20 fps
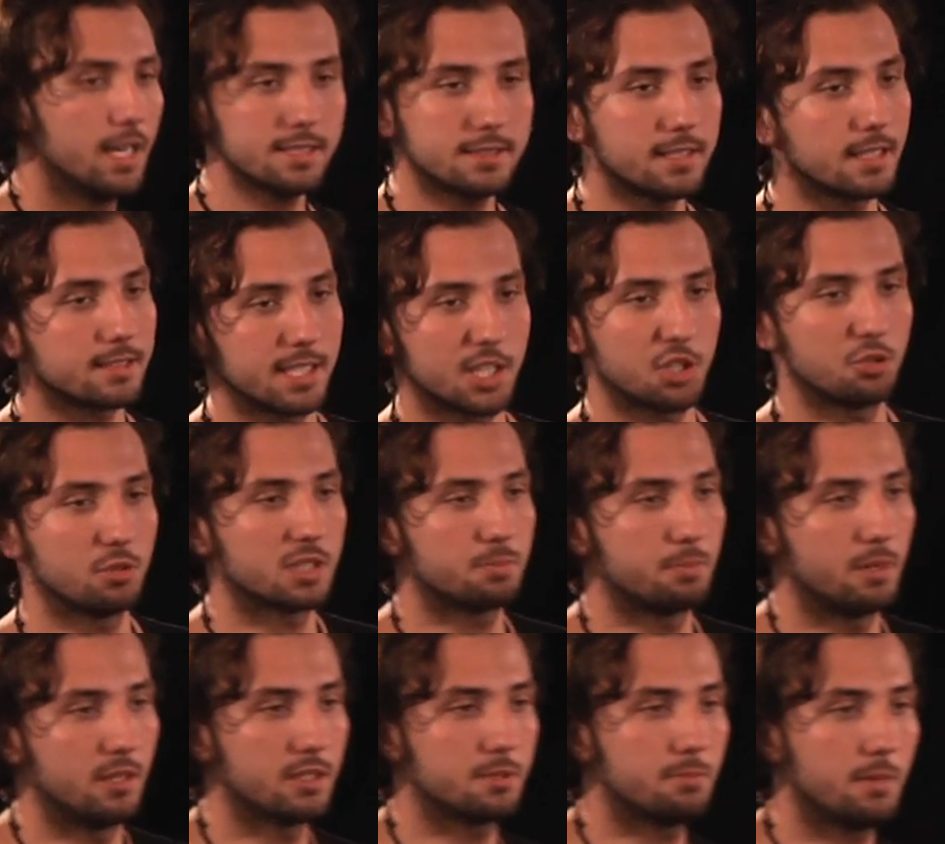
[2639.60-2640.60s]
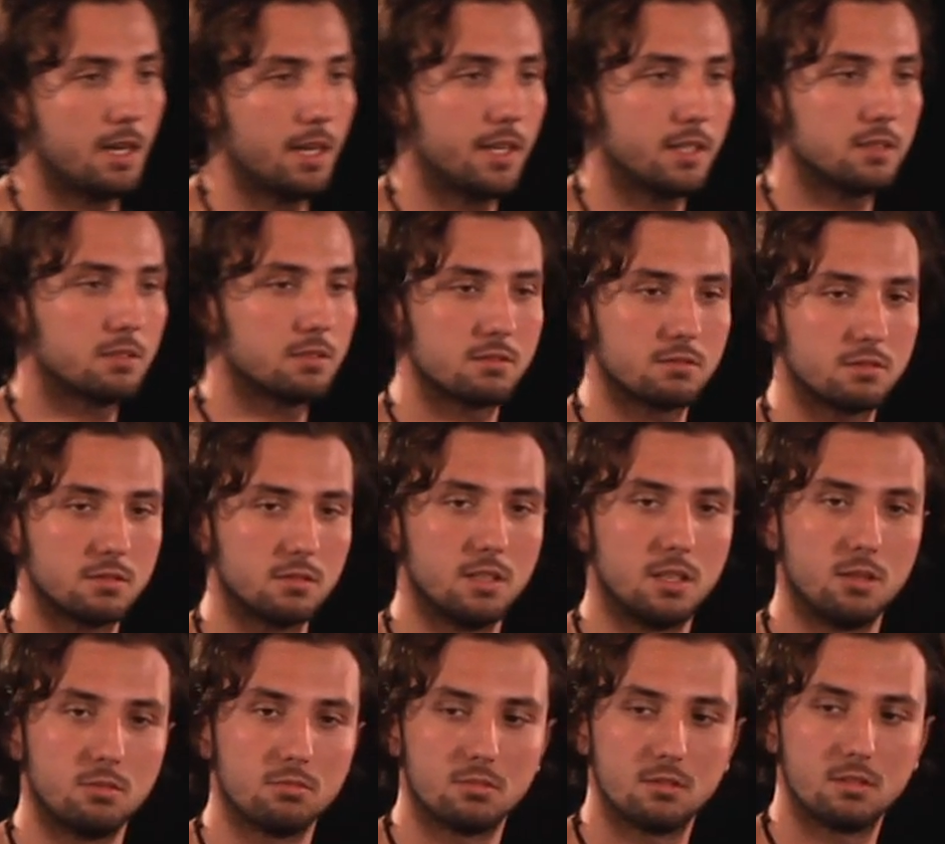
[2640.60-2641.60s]
That's not sexual experience, man. That's, you
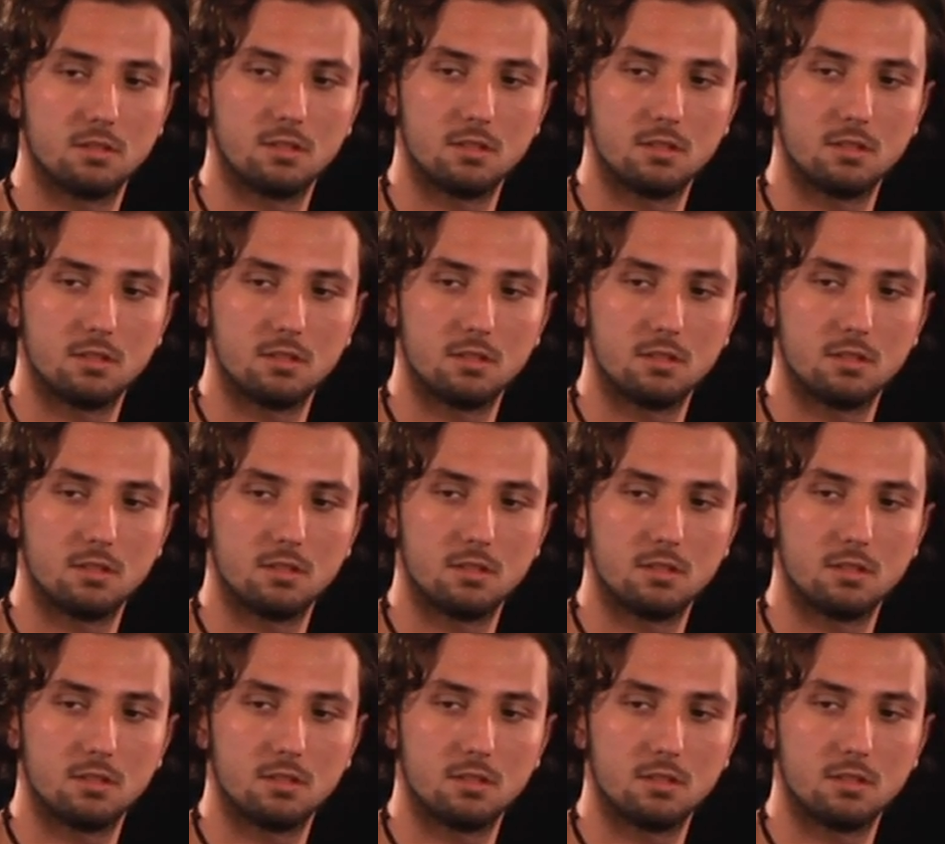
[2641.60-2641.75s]
know,